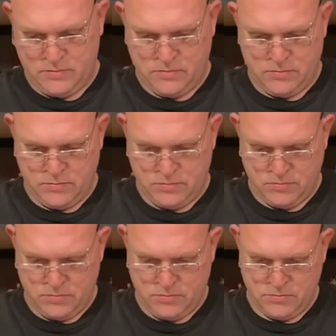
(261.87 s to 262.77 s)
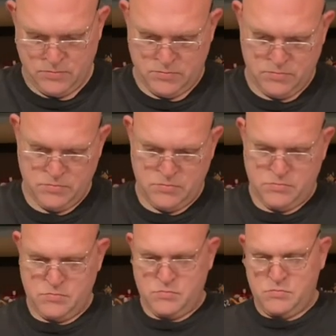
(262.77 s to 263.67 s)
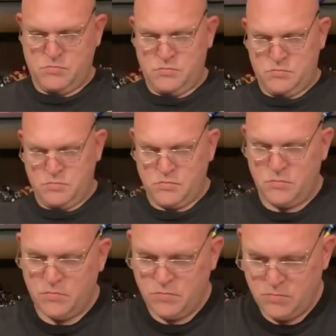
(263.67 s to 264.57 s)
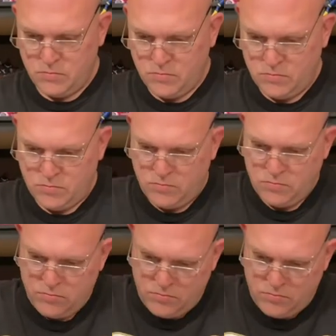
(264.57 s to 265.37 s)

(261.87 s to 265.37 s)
(silence)